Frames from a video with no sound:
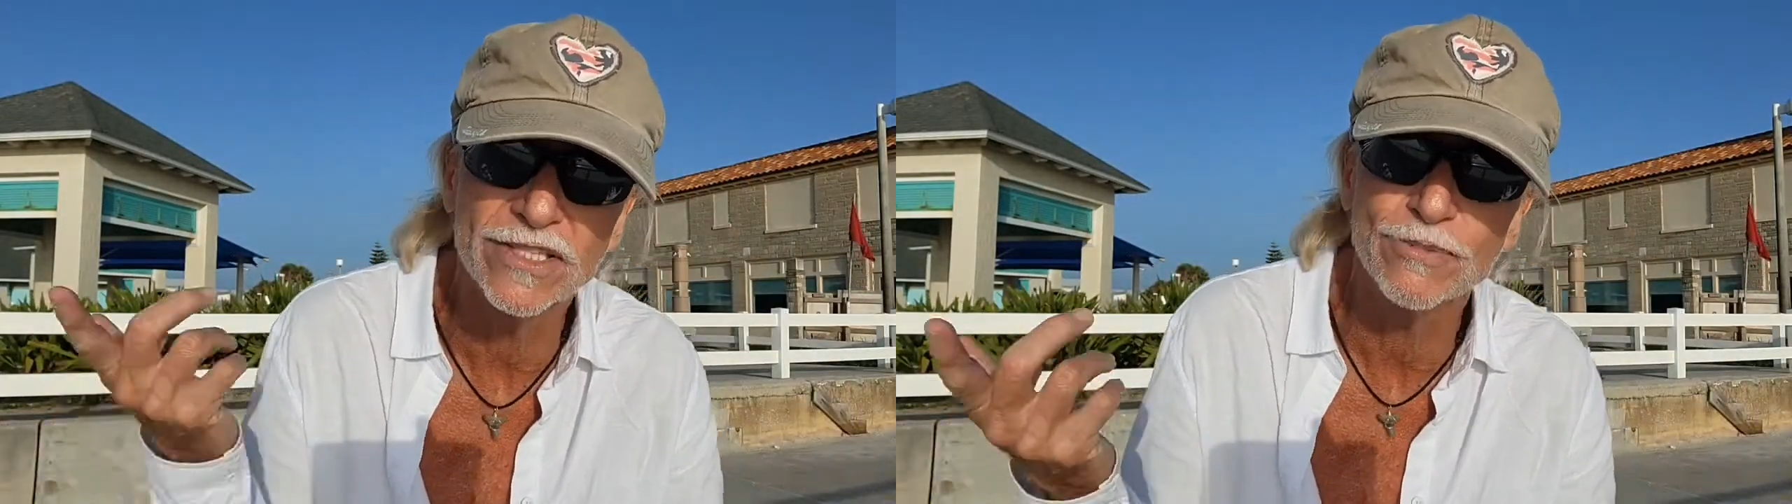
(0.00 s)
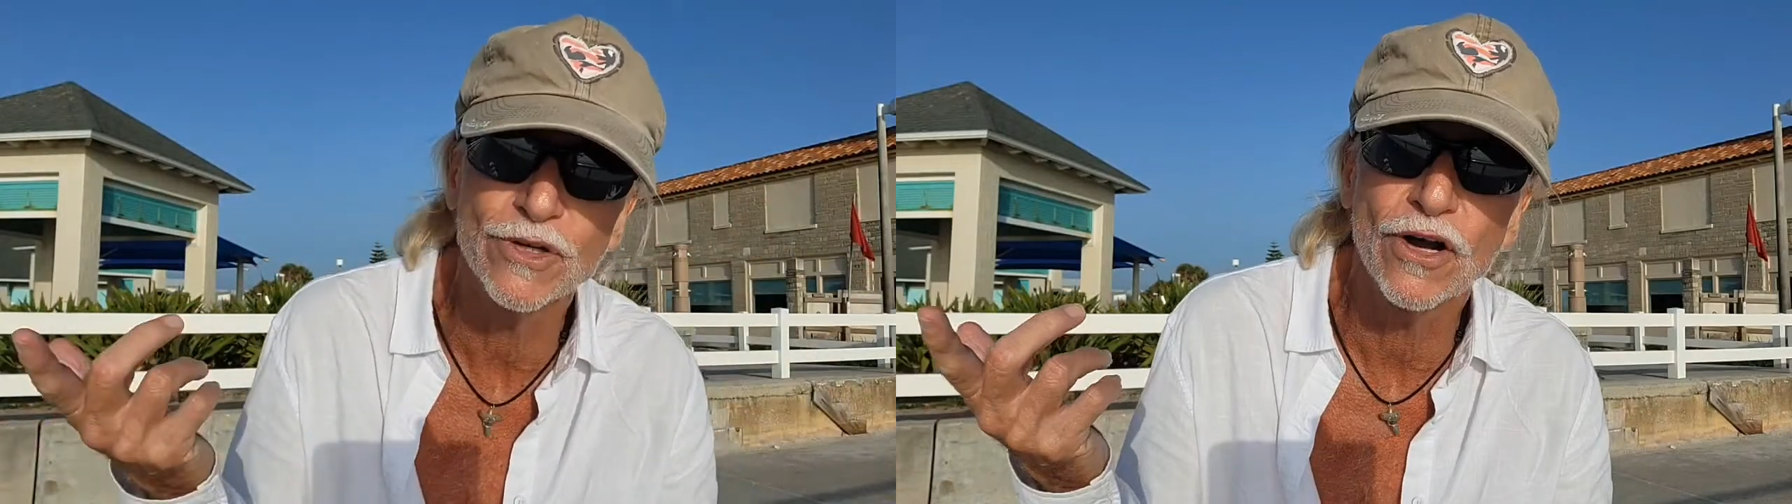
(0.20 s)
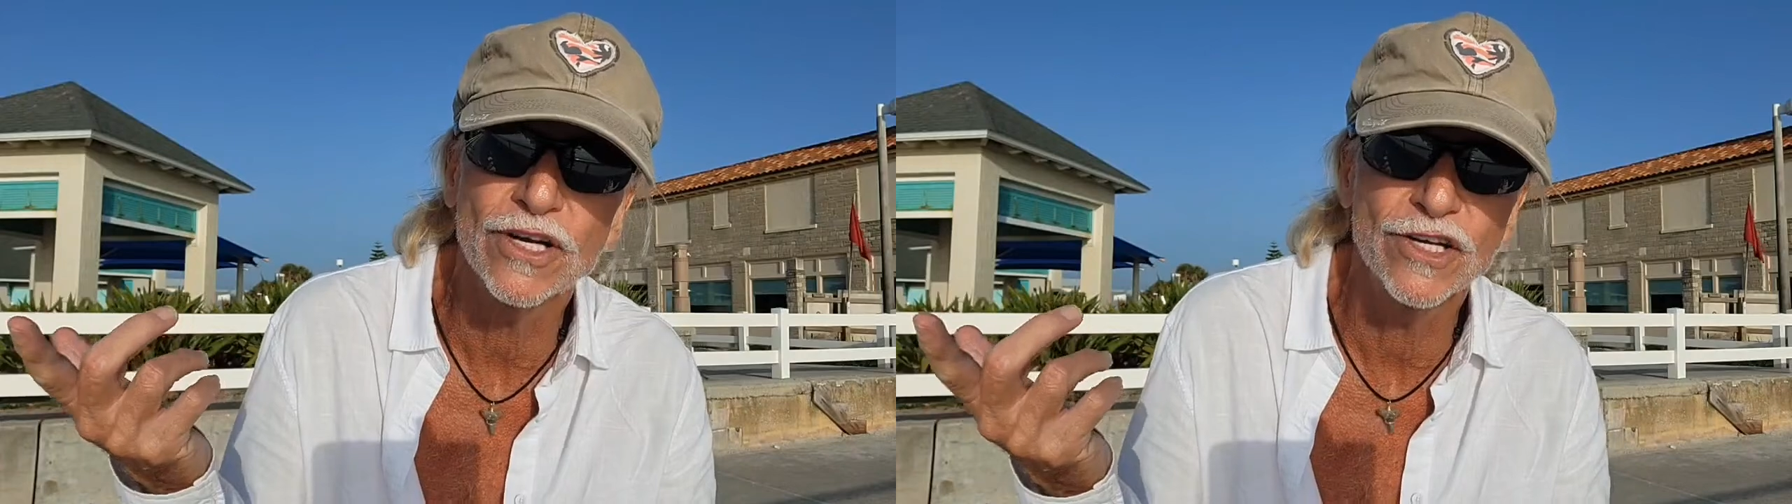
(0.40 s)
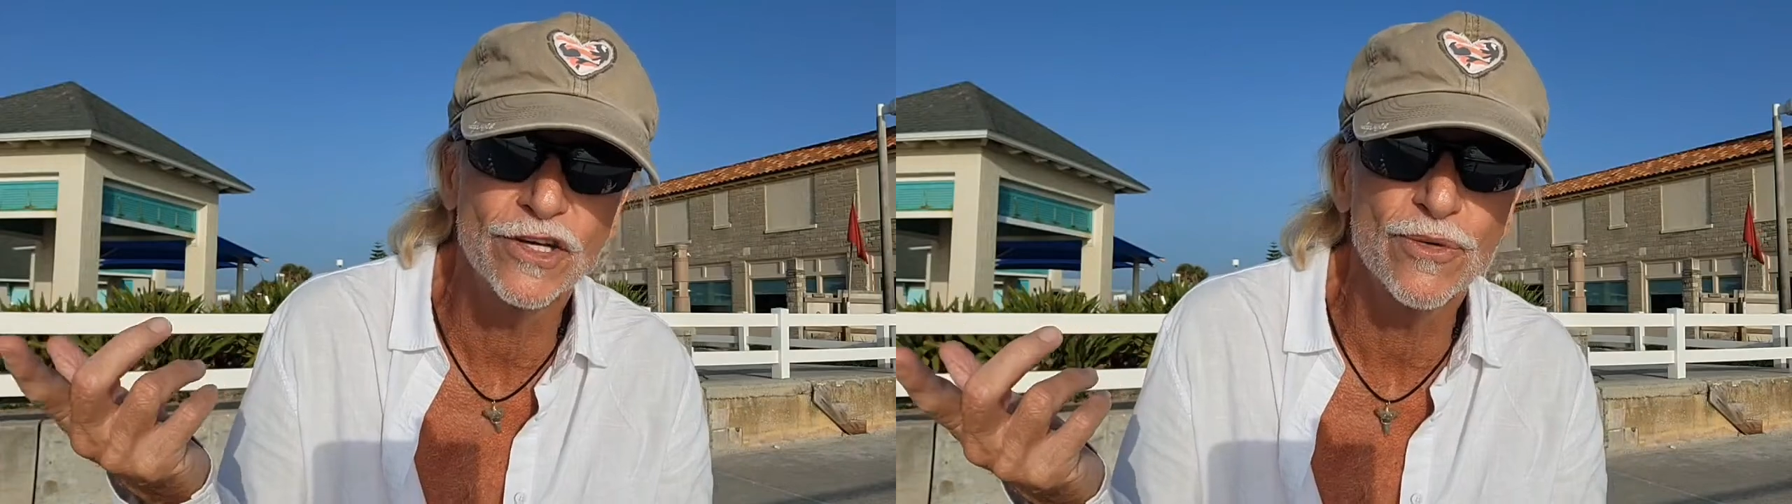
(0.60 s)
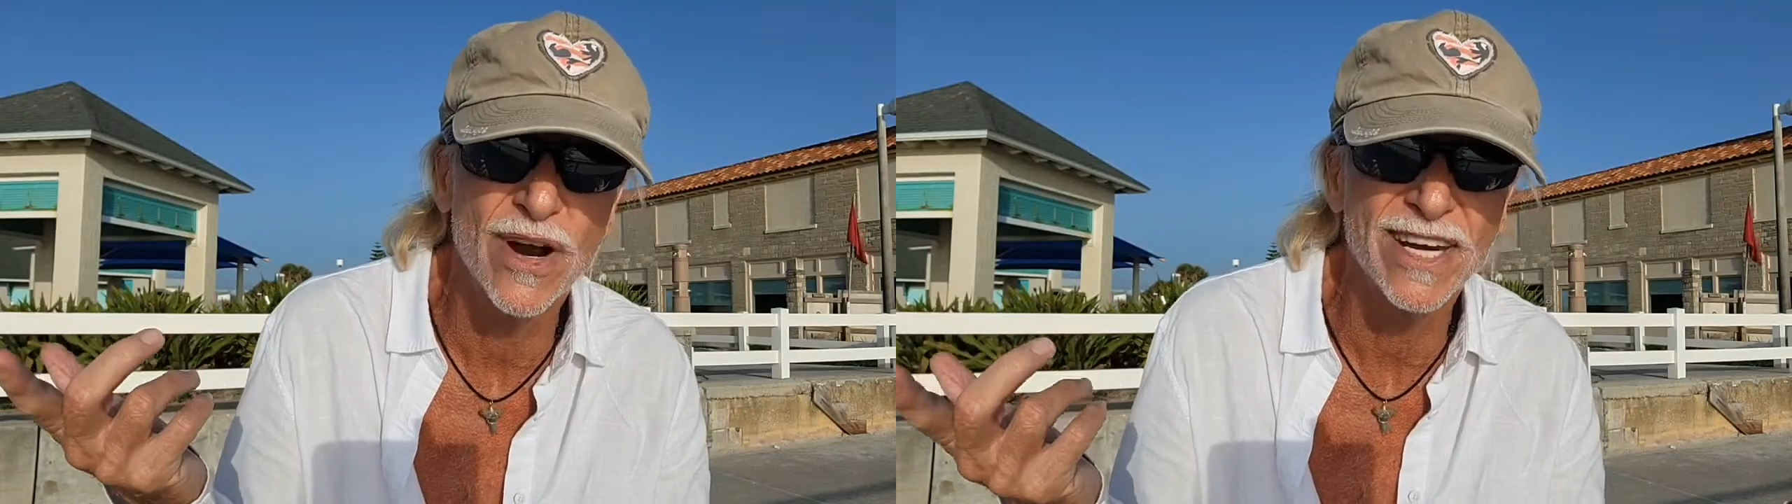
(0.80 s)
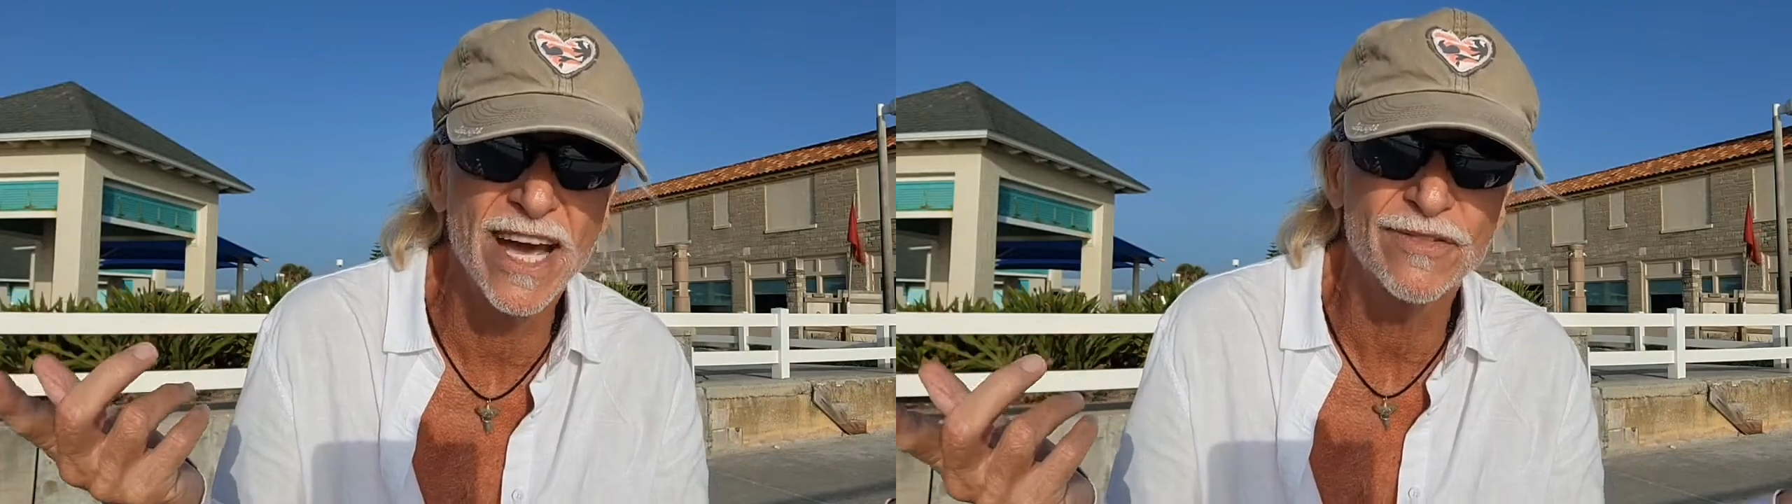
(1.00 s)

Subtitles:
I'm talking to you right now.